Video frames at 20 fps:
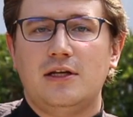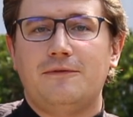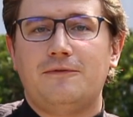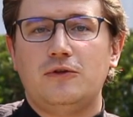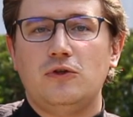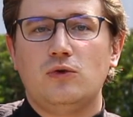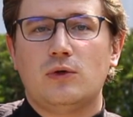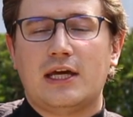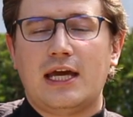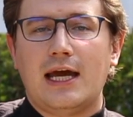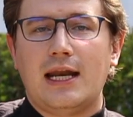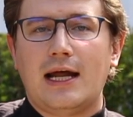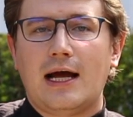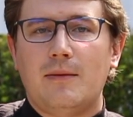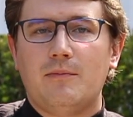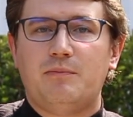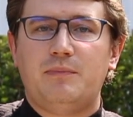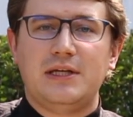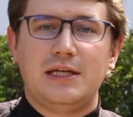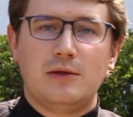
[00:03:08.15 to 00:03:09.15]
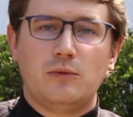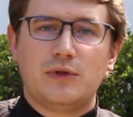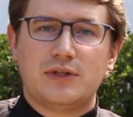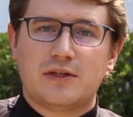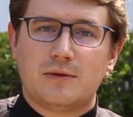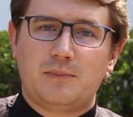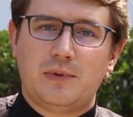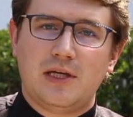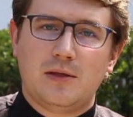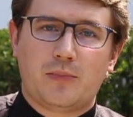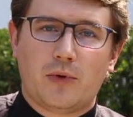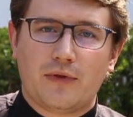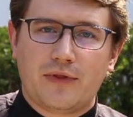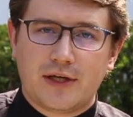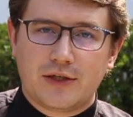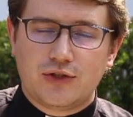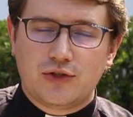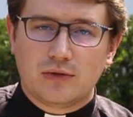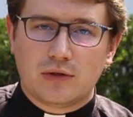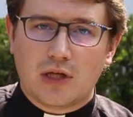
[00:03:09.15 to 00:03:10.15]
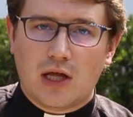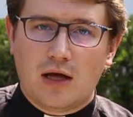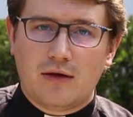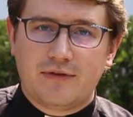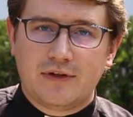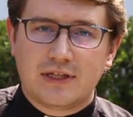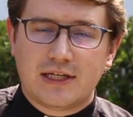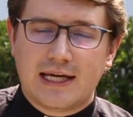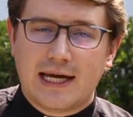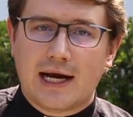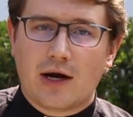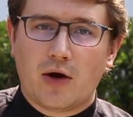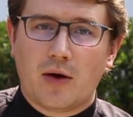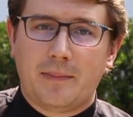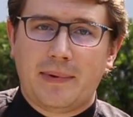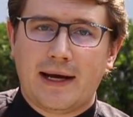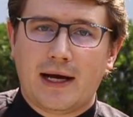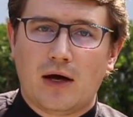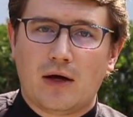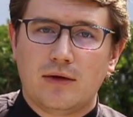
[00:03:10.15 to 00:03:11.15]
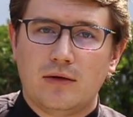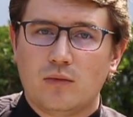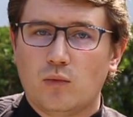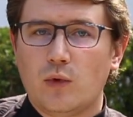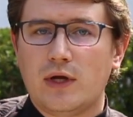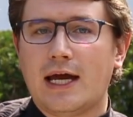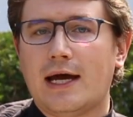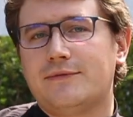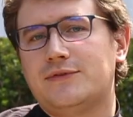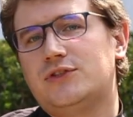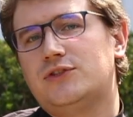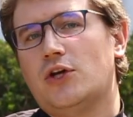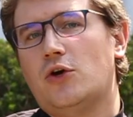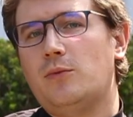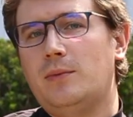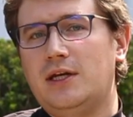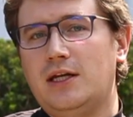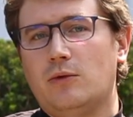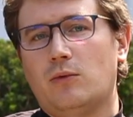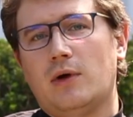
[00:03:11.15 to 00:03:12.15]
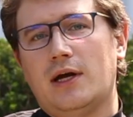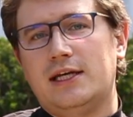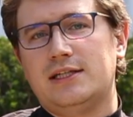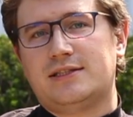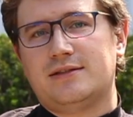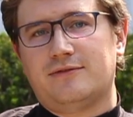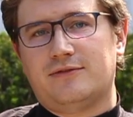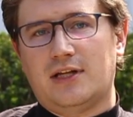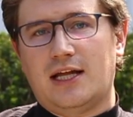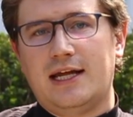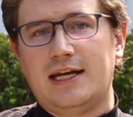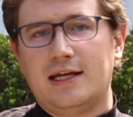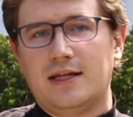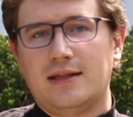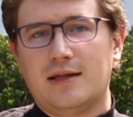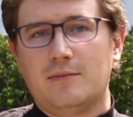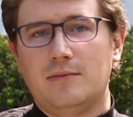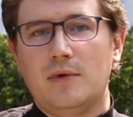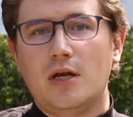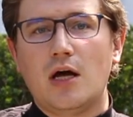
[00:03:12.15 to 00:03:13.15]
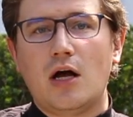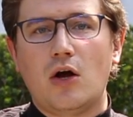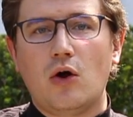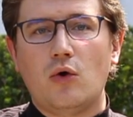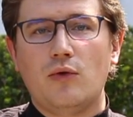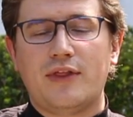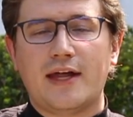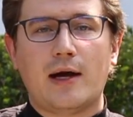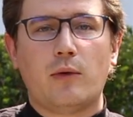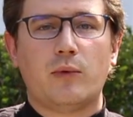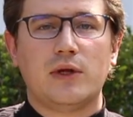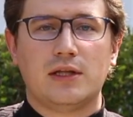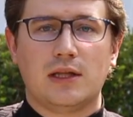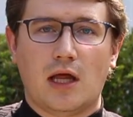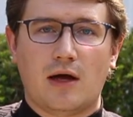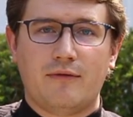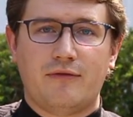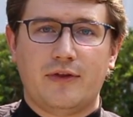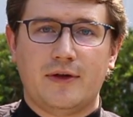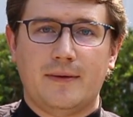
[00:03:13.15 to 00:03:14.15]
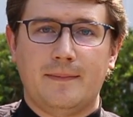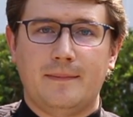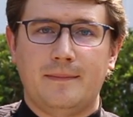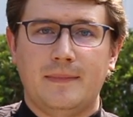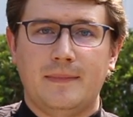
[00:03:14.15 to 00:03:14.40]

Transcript: if you cannot be with the people that you love and care about, we have so many ways of letting them know that we love them.